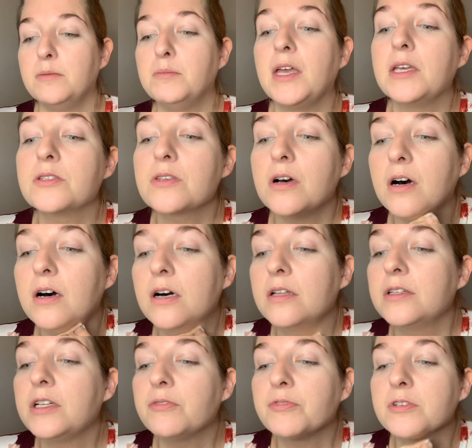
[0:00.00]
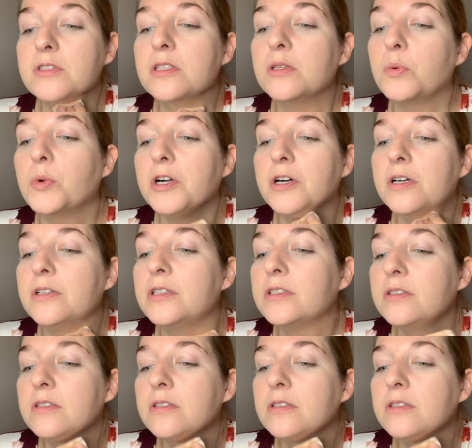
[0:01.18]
makes all the difference in the world.